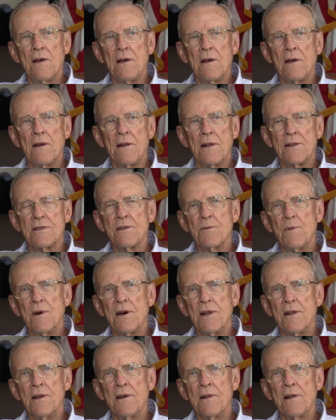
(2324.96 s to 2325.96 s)
And that's
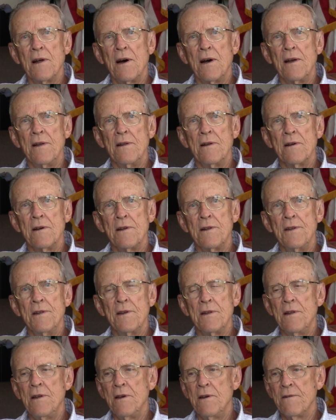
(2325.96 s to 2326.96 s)
about it. I
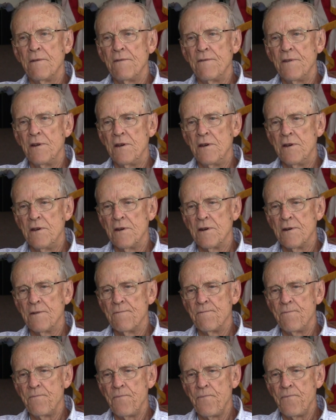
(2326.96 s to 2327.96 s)
did have a, uh,
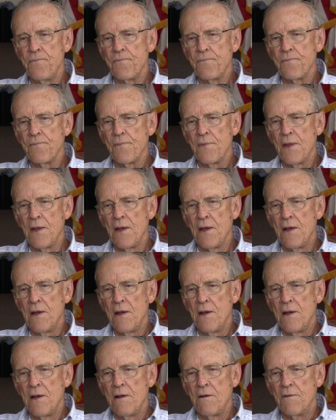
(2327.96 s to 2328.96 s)

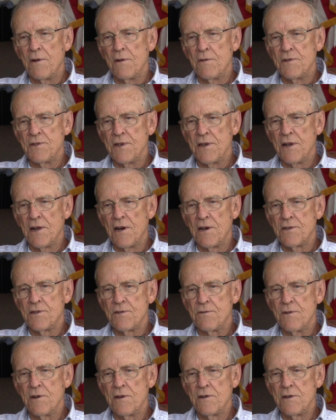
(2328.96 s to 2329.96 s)
when I was in
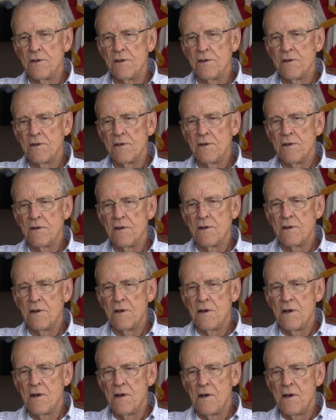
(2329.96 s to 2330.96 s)
Australia,
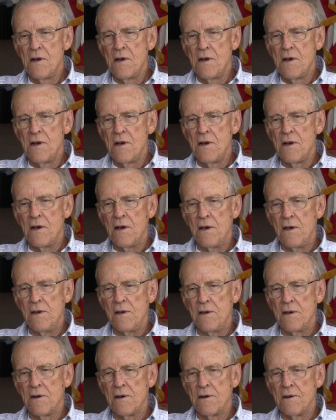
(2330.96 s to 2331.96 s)

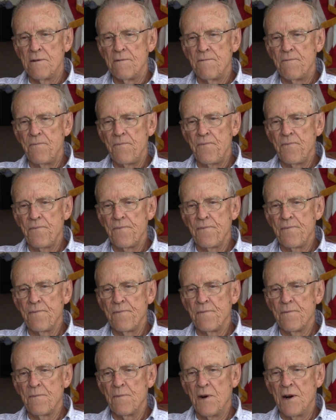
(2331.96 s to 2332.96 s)
a uh,
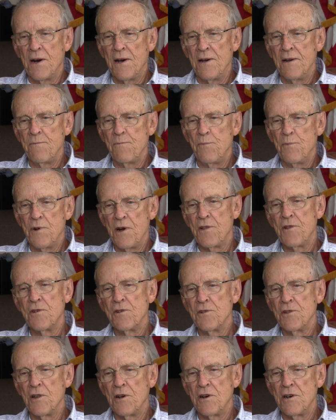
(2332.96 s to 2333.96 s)
my
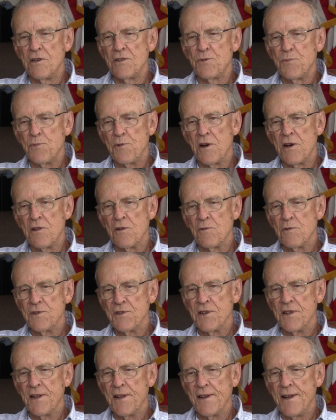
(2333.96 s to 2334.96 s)
brother-in-law's brother was
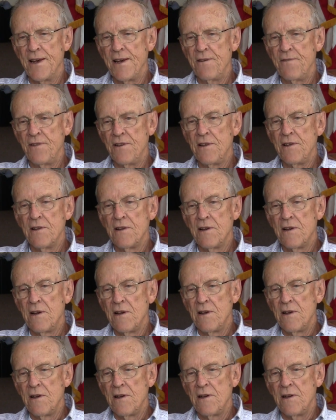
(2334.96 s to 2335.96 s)
in the Navy,
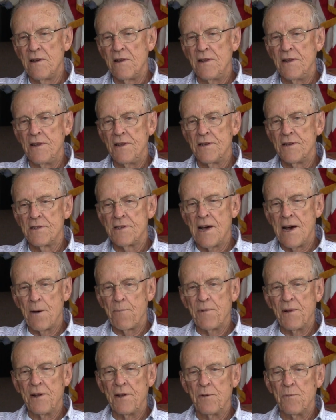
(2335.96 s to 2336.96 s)
and he just
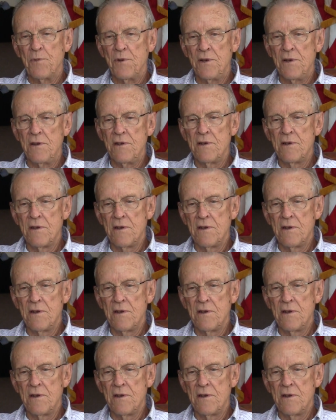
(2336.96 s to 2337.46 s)
happened to be